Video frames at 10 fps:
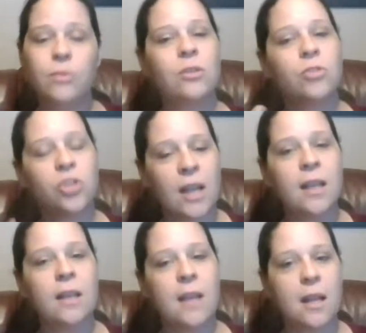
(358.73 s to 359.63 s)
So
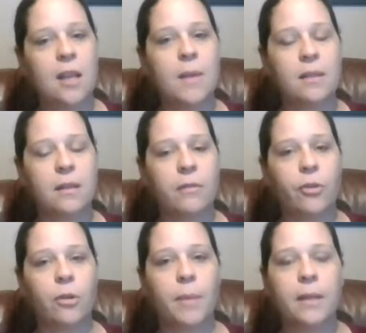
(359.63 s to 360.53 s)
checking that email
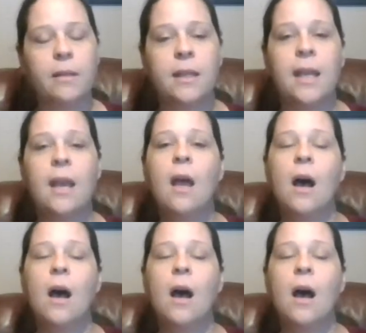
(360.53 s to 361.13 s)
deliverability,